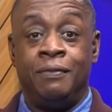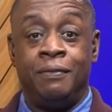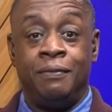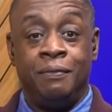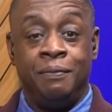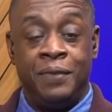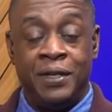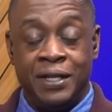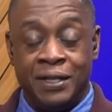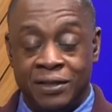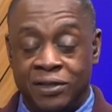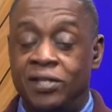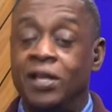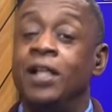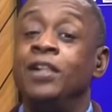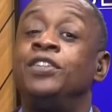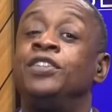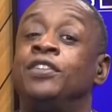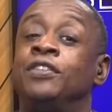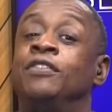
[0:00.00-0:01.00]
Be
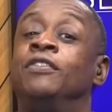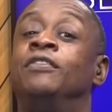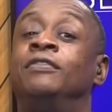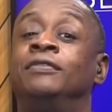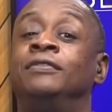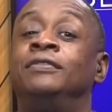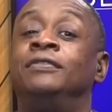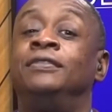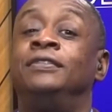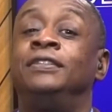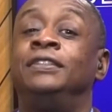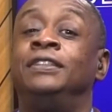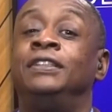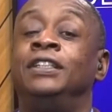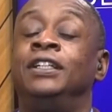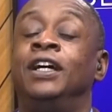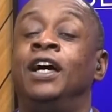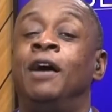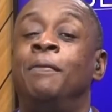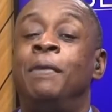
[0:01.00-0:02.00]
intentional
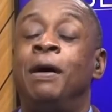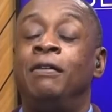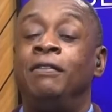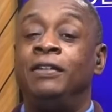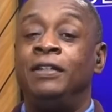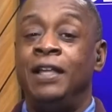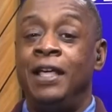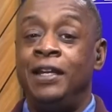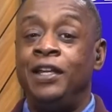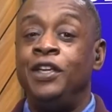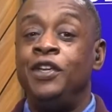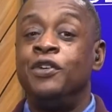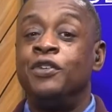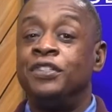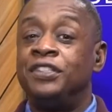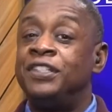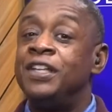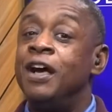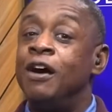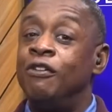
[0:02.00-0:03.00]
about letting
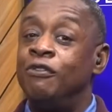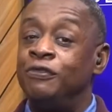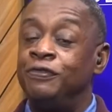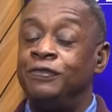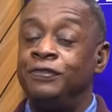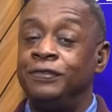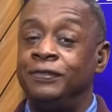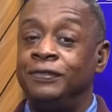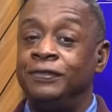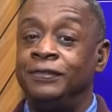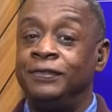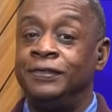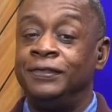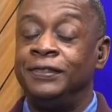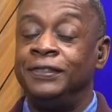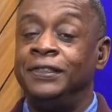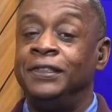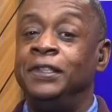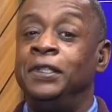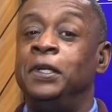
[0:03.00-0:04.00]
yourself
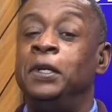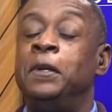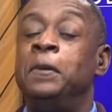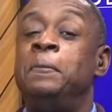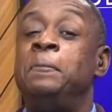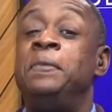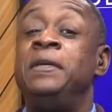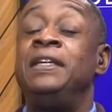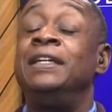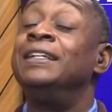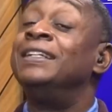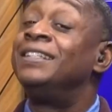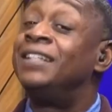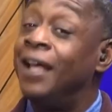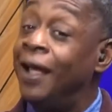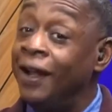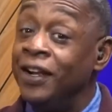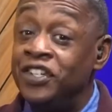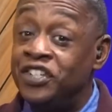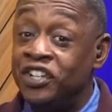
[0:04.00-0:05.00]
be
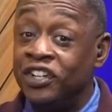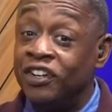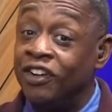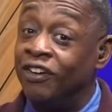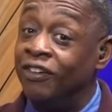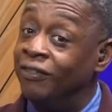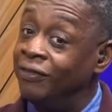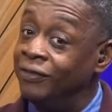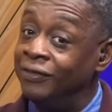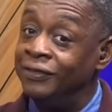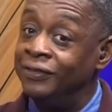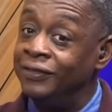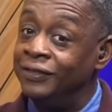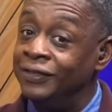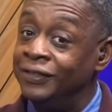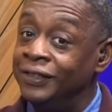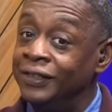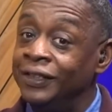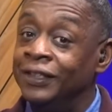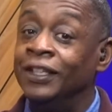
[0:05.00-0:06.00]
intentional
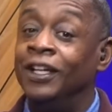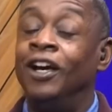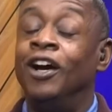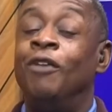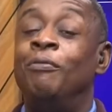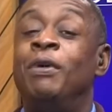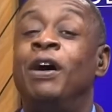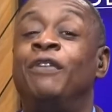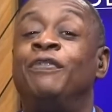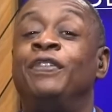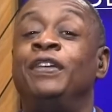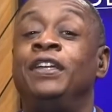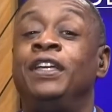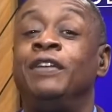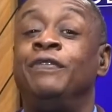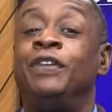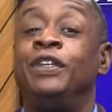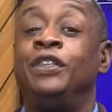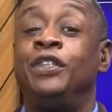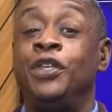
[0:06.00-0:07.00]
about
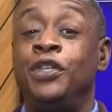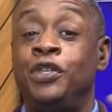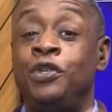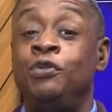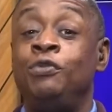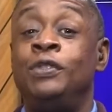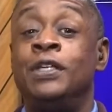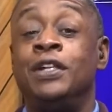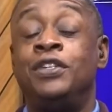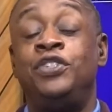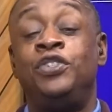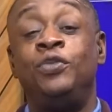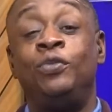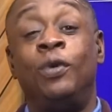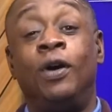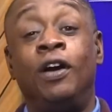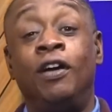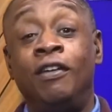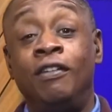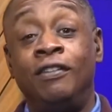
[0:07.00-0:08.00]
forgiving the you that you
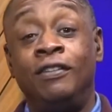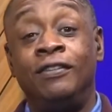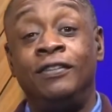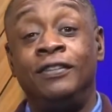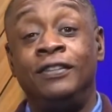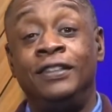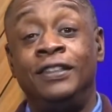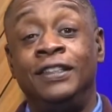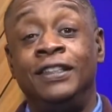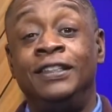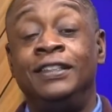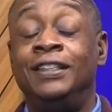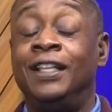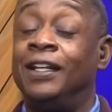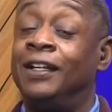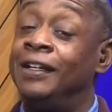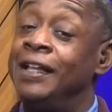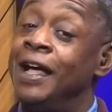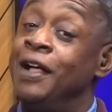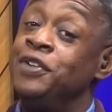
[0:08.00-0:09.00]
were, that
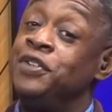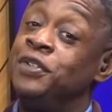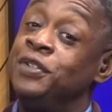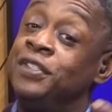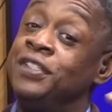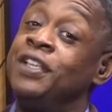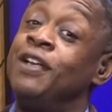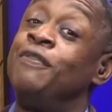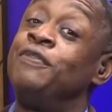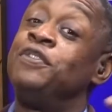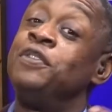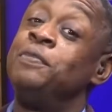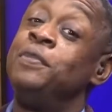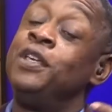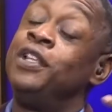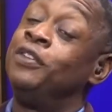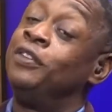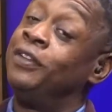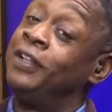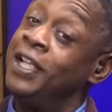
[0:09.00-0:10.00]
allowed yourself to be in
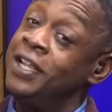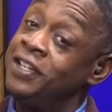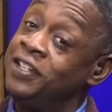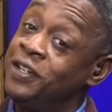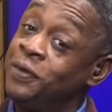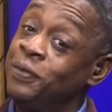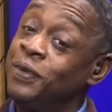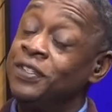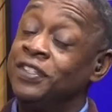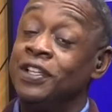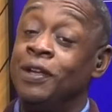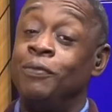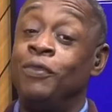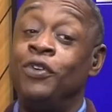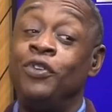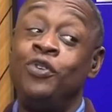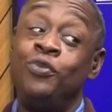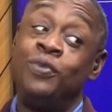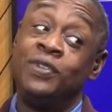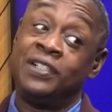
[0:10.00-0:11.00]
a relationship with someone
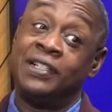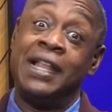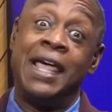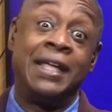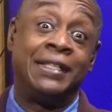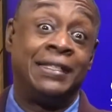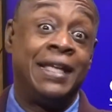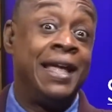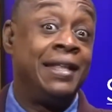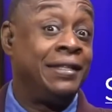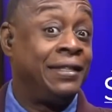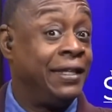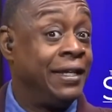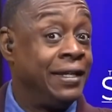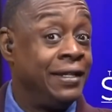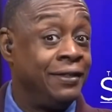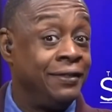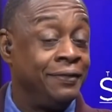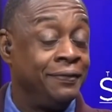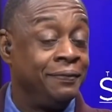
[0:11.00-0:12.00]
who was like that then,